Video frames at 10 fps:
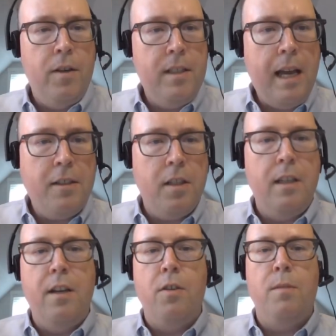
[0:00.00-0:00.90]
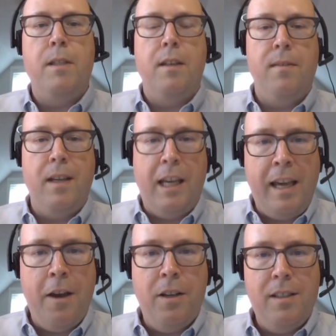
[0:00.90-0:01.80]
is actually no specific
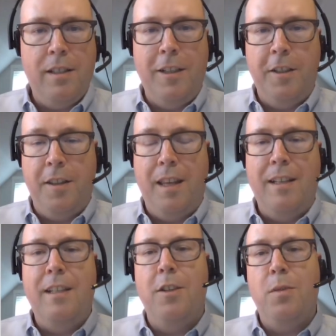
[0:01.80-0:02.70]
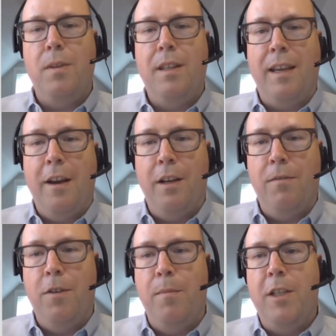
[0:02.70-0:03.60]
accounting standard that deals with accounting
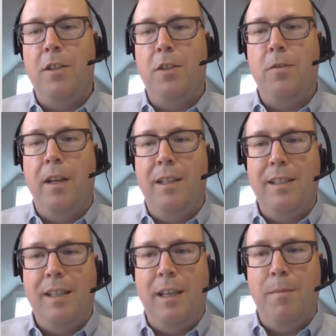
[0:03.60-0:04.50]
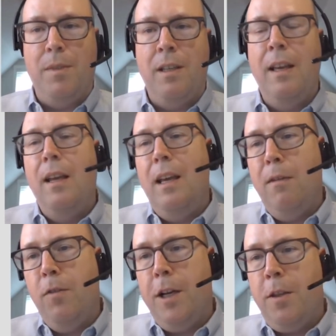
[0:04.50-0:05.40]
for emissions trading schemes.
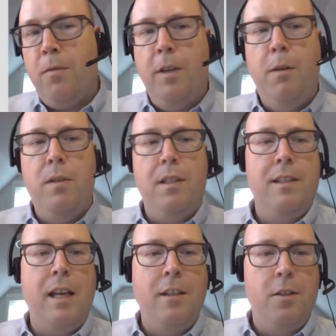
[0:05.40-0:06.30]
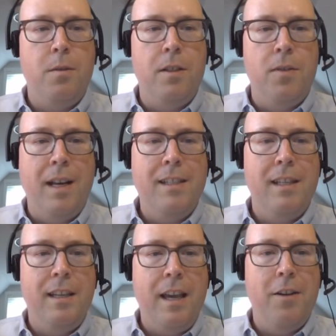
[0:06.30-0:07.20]
IFRS 3 was intended to address the
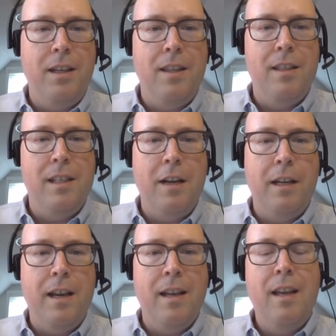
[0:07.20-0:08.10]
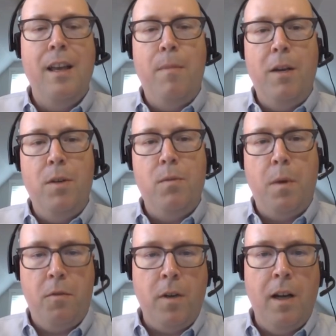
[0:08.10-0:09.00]
accounting in this area, but it was
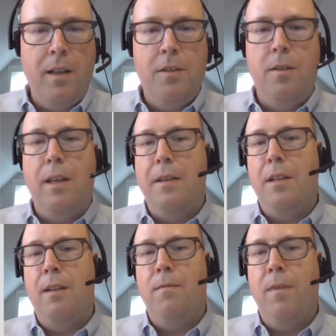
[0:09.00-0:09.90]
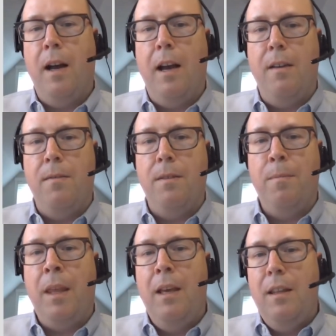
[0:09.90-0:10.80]
withdrawn in 2005.
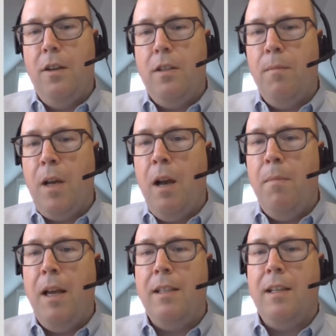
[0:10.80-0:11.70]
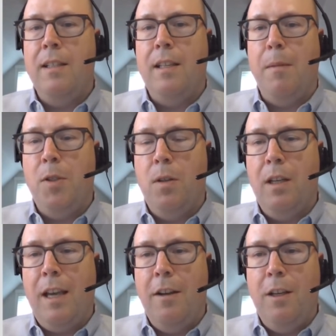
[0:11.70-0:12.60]
There are some complex conceptual
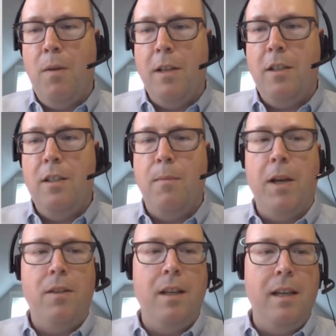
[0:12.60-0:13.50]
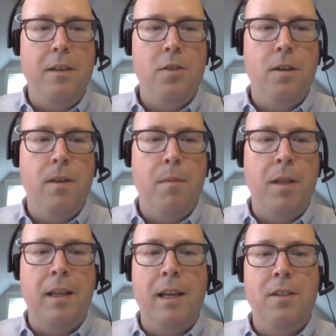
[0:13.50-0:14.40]
accounting questions about the nature of
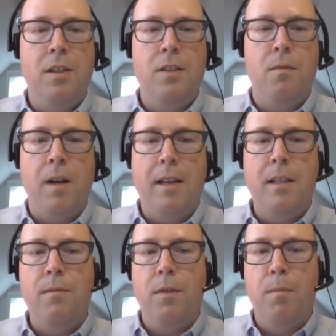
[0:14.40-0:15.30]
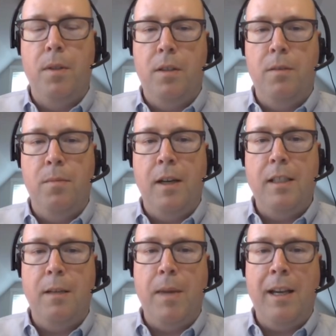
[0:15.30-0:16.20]
obligations arising from pollutant
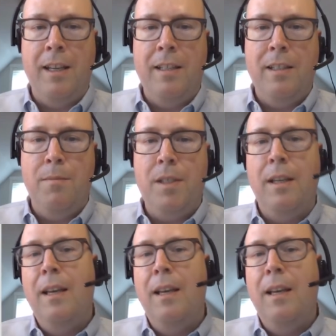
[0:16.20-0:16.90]
pricing mechanisms,